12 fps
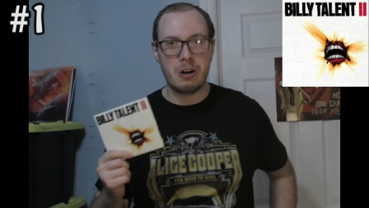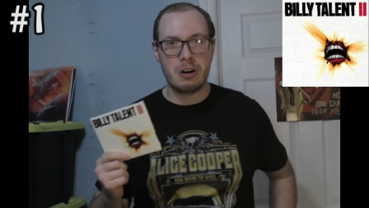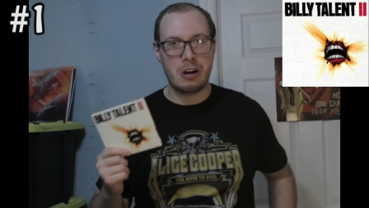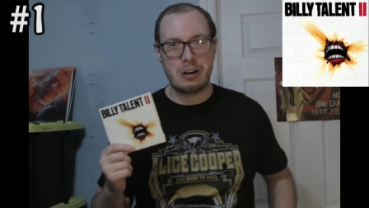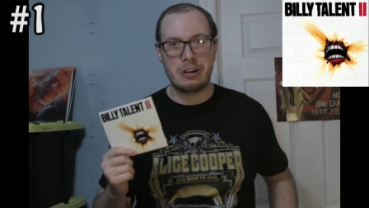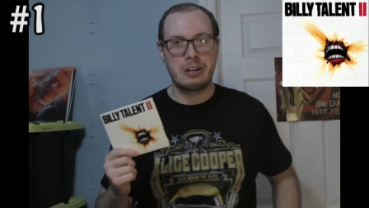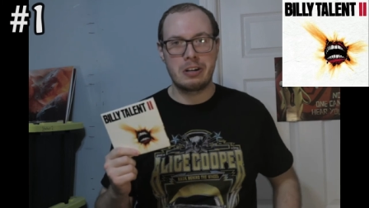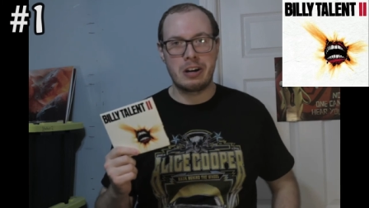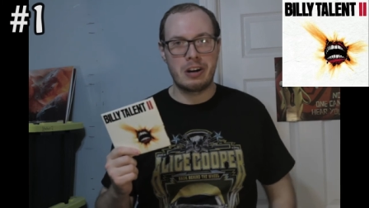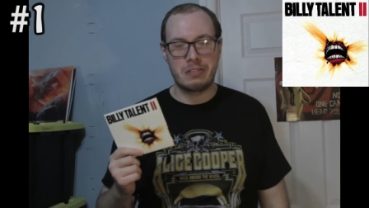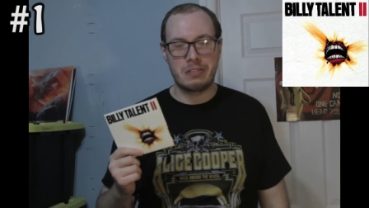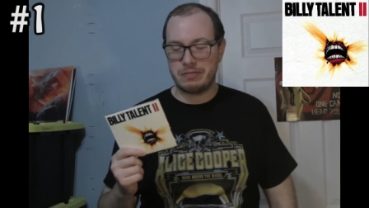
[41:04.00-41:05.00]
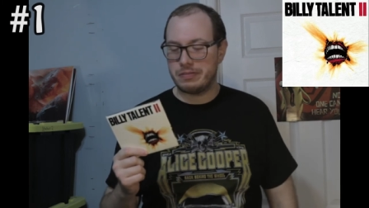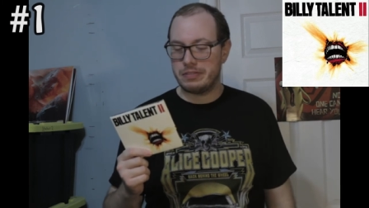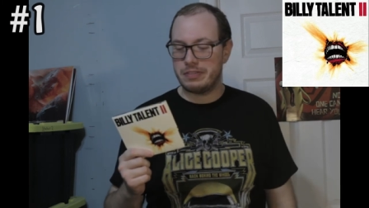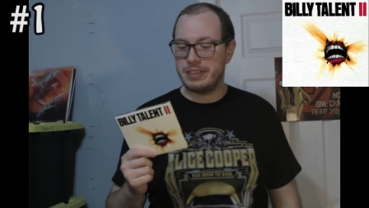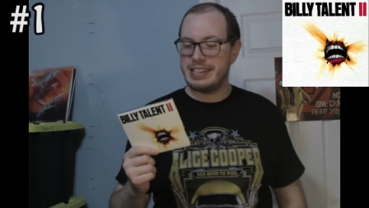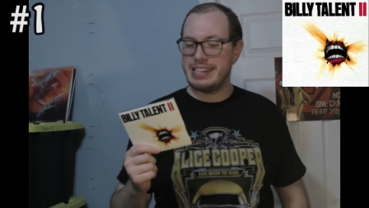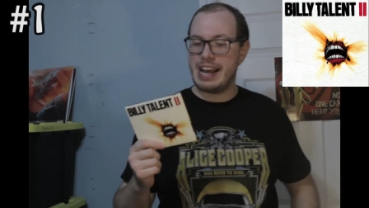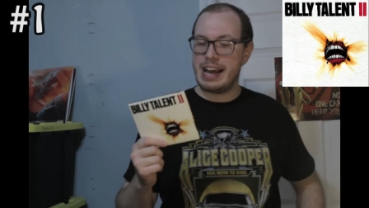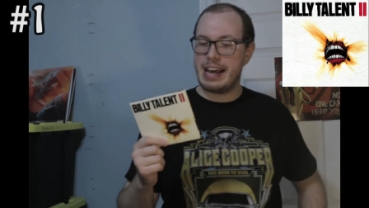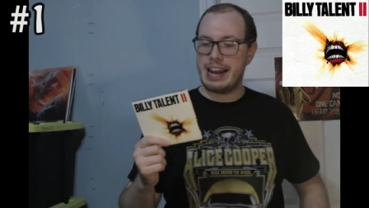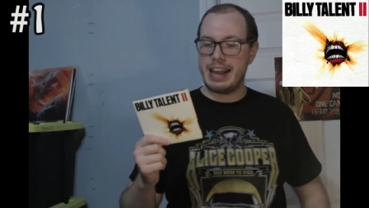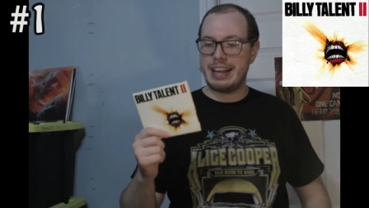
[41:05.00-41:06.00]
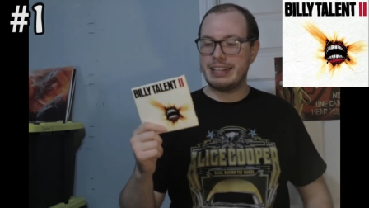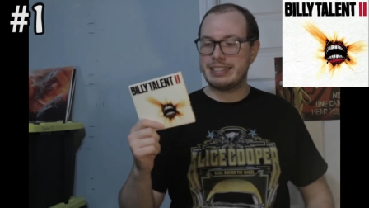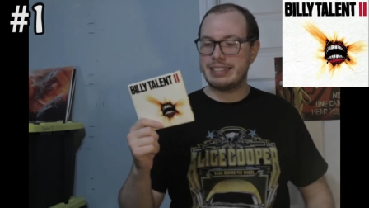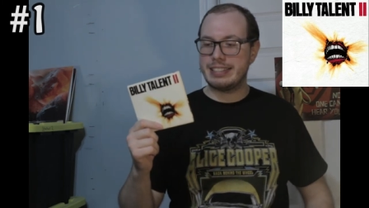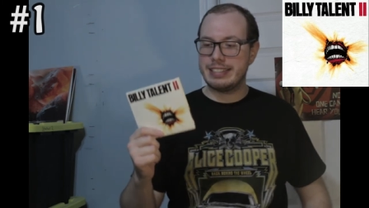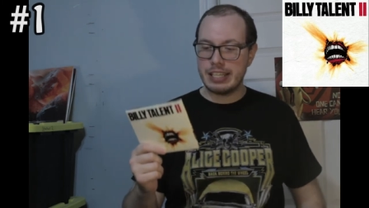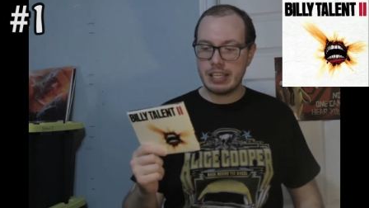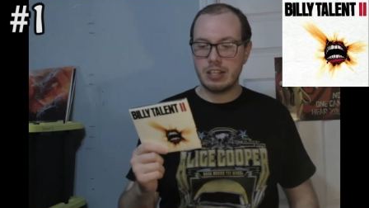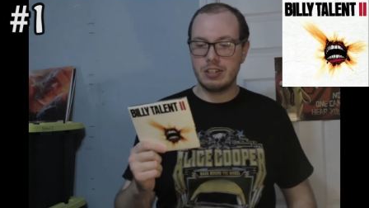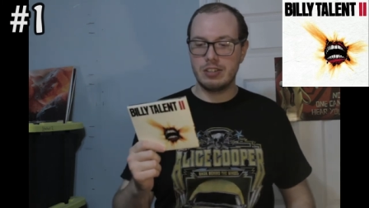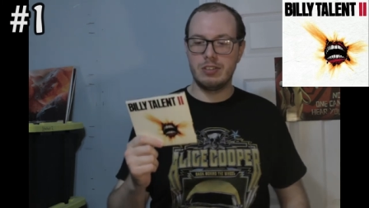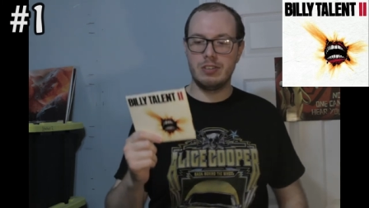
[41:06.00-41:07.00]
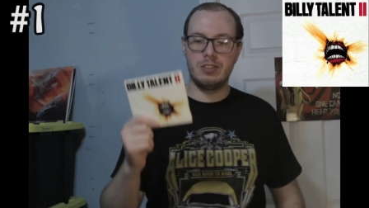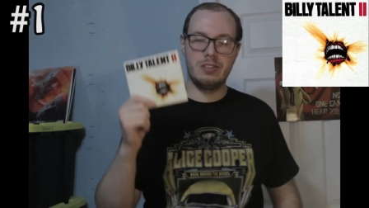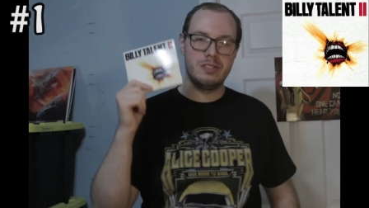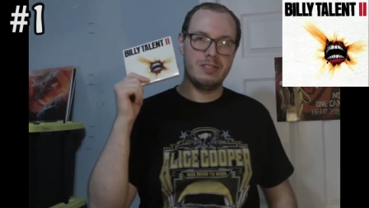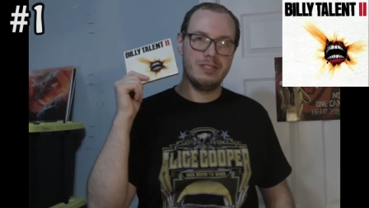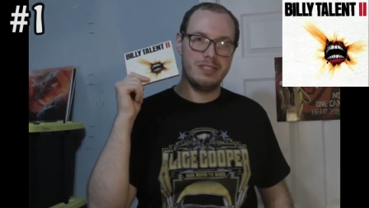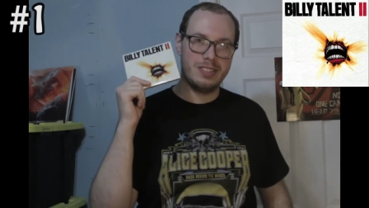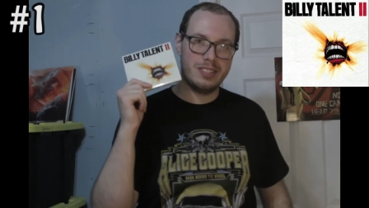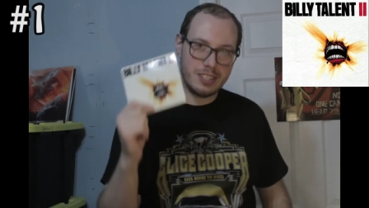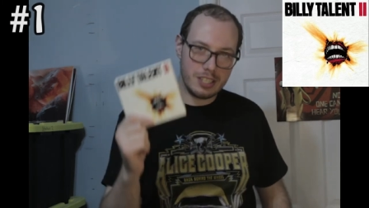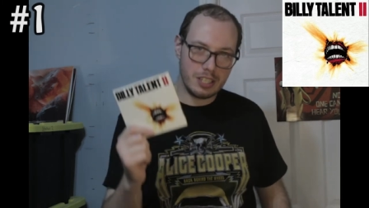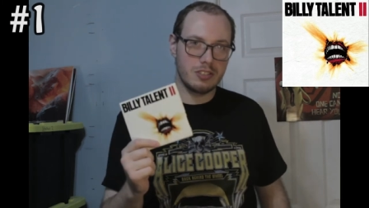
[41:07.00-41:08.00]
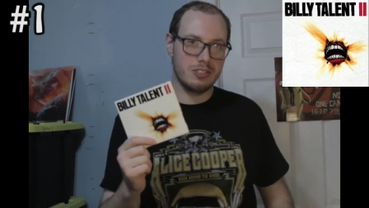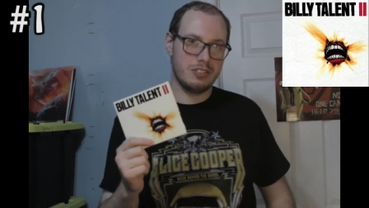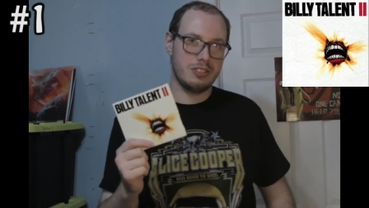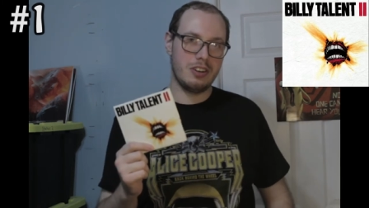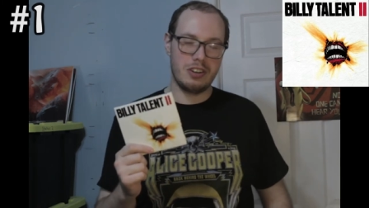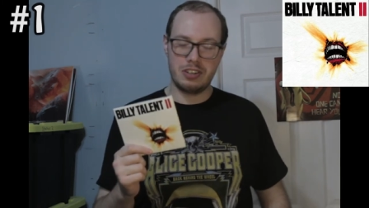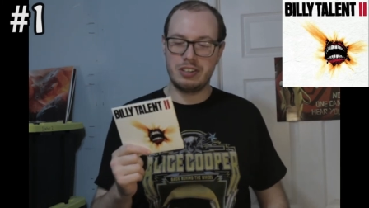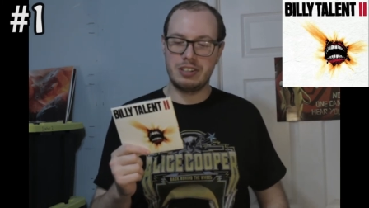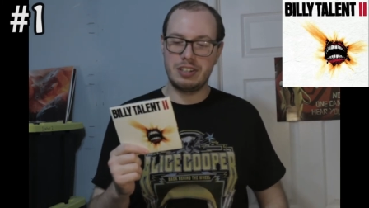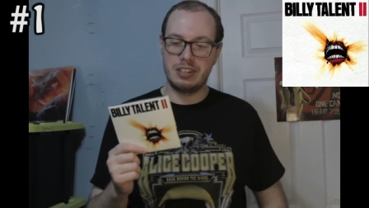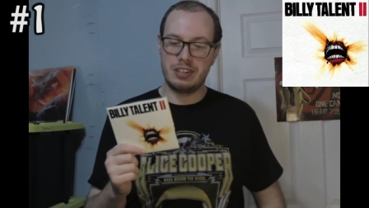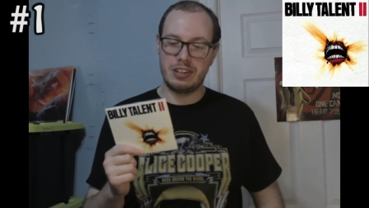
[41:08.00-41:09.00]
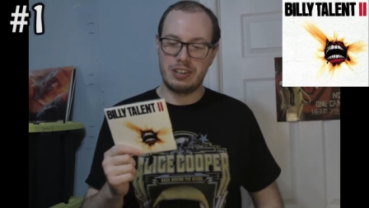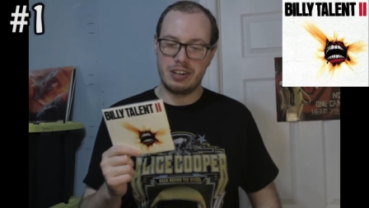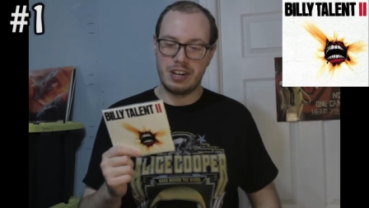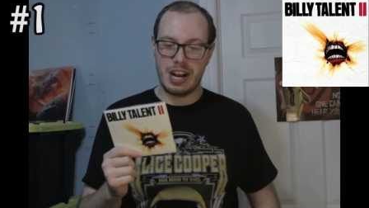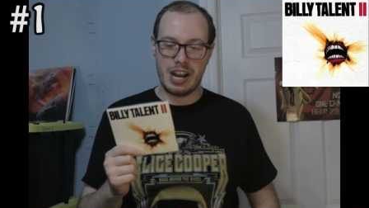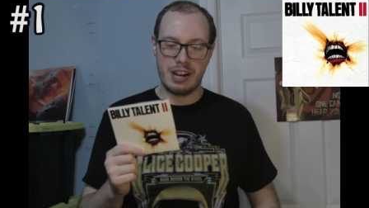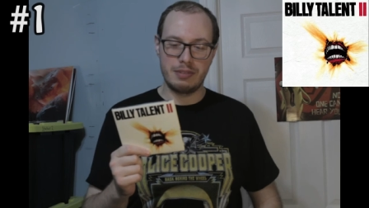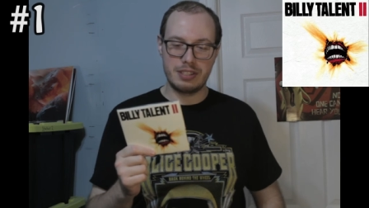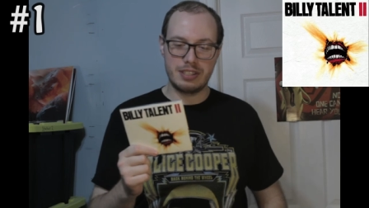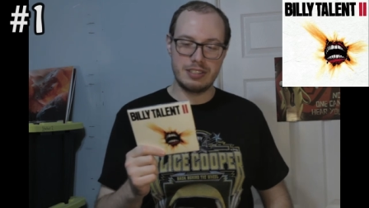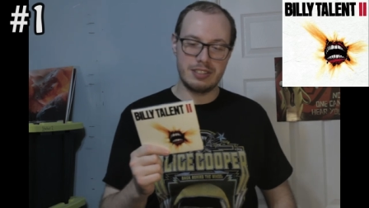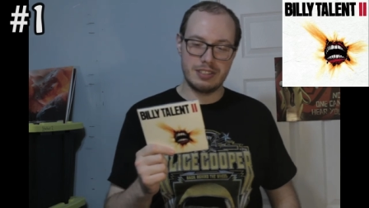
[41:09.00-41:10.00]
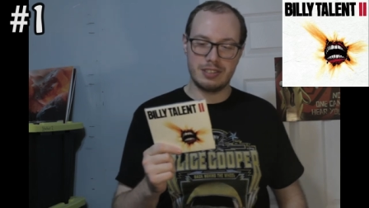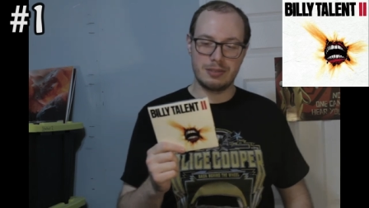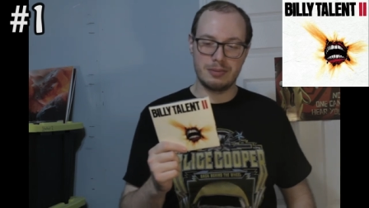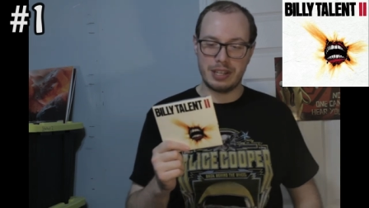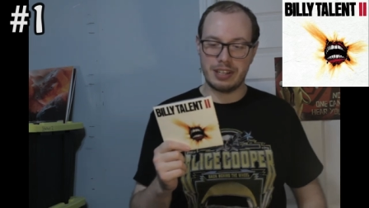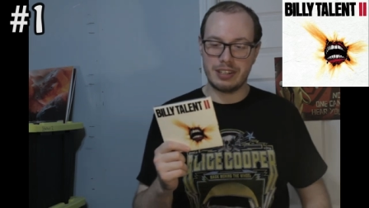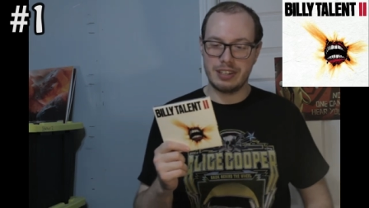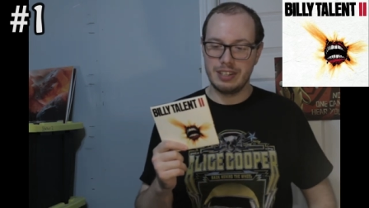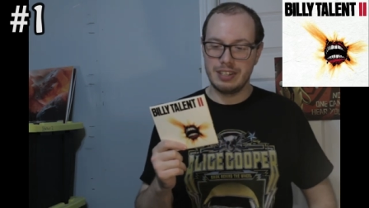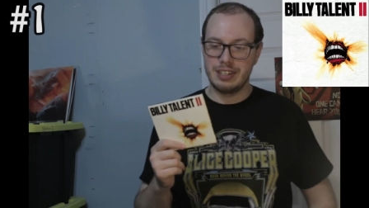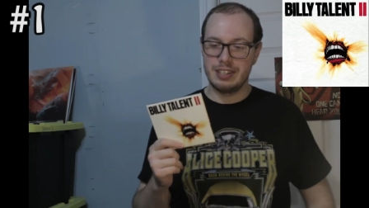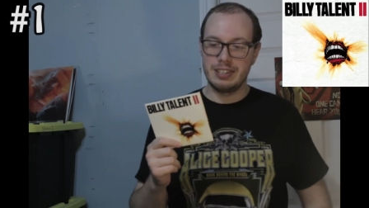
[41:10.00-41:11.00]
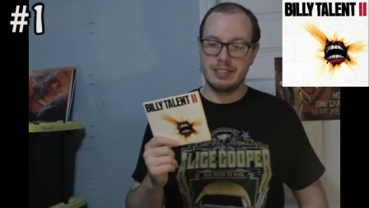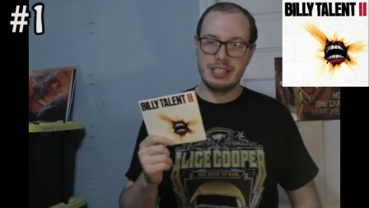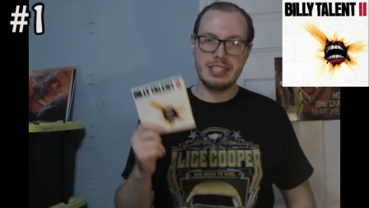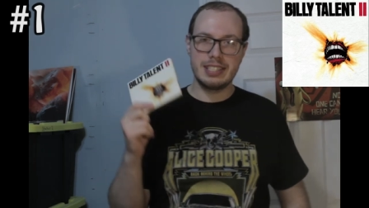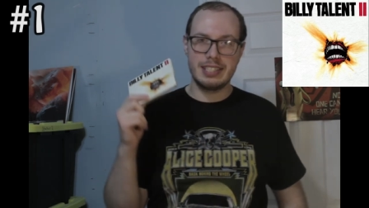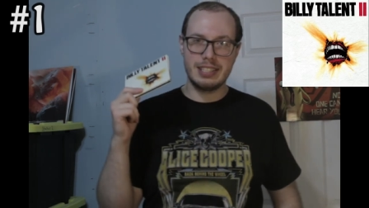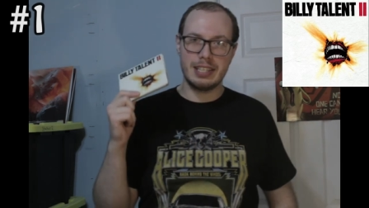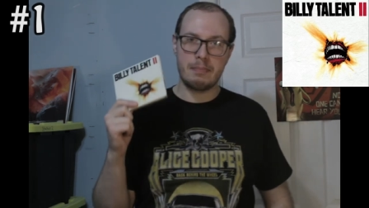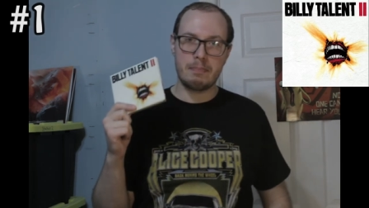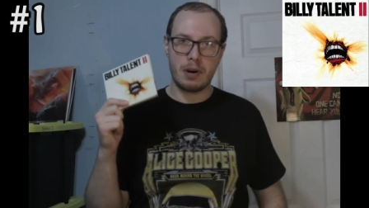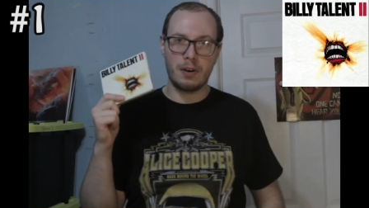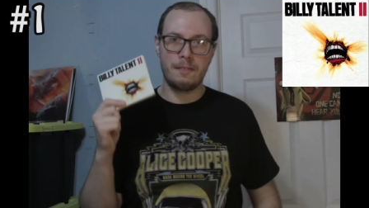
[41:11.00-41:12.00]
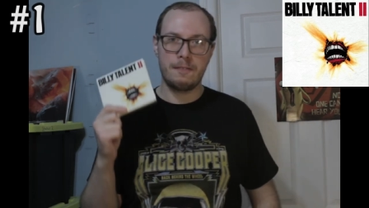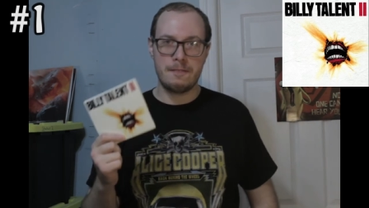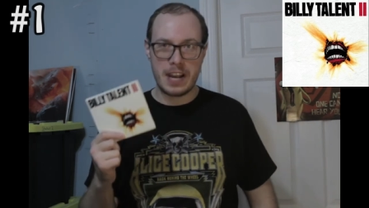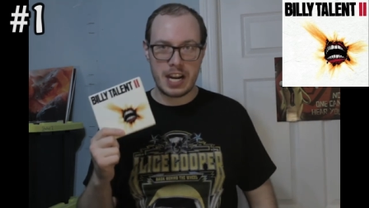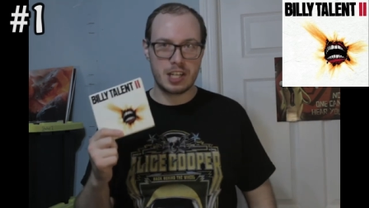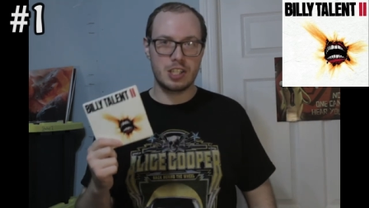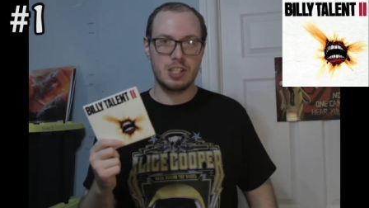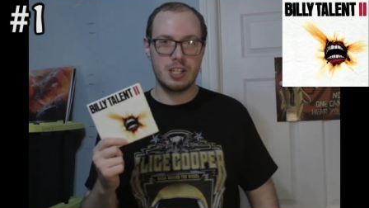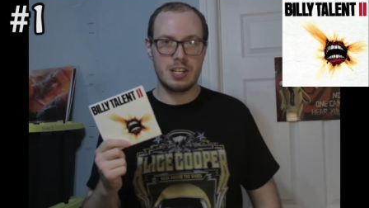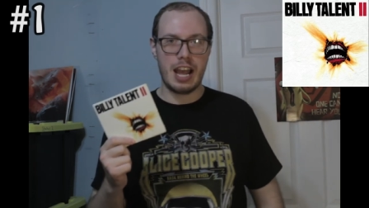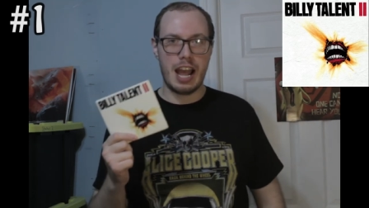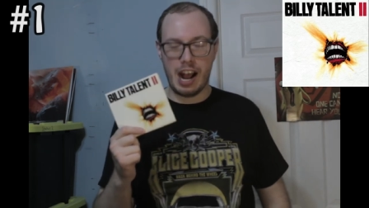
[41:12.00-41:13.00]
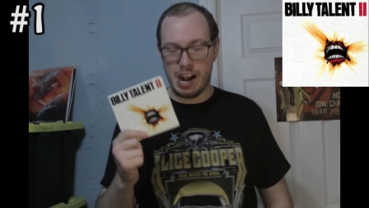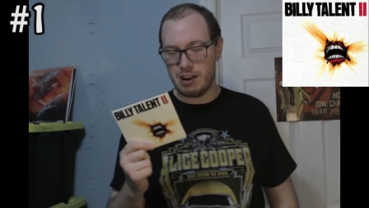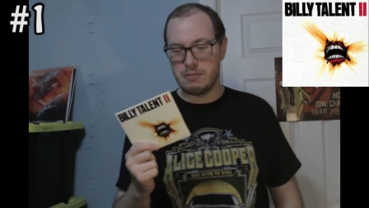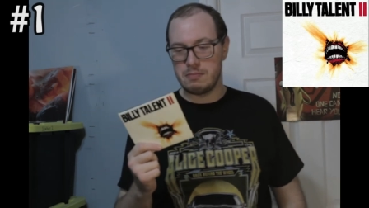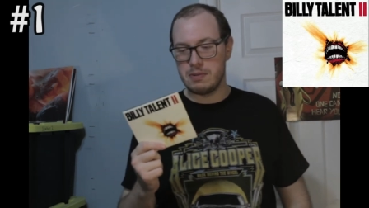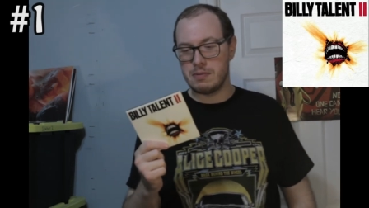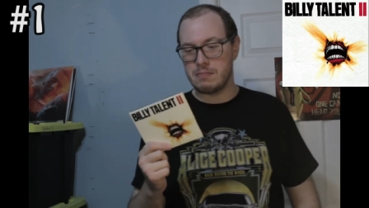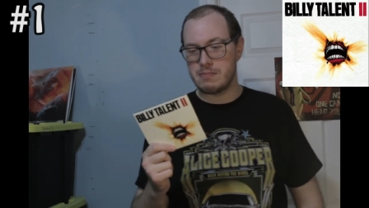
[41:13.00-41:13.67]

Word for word: on here, not a single single song on here I would consider weak. This is a perfection album